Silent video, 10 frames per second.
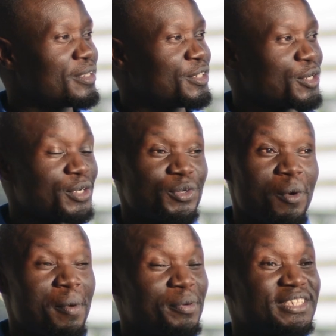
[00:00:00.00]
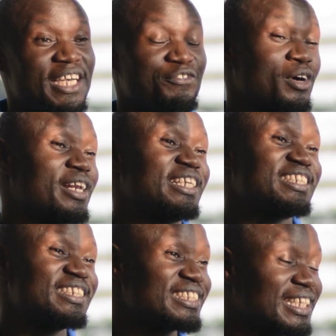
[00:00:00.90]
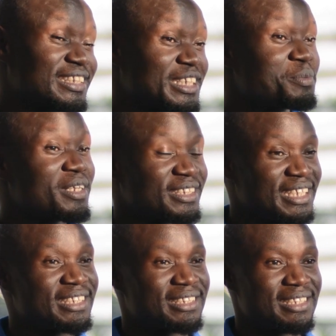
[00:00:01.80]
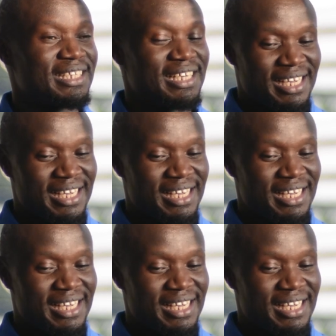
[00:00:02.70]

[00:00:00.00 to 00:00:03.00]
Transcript: People take for granted this statement that says,